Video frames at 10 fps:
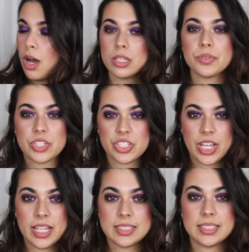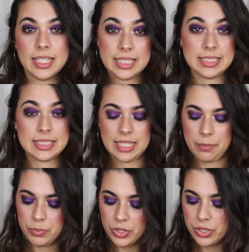all of the shades in
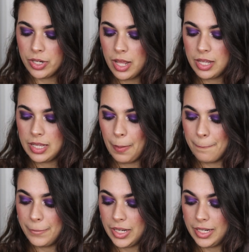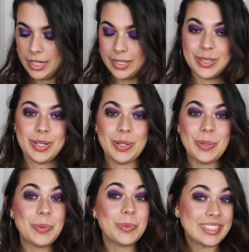December, but
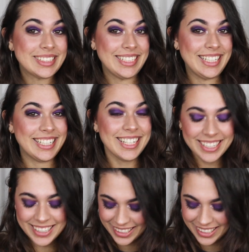we'll see.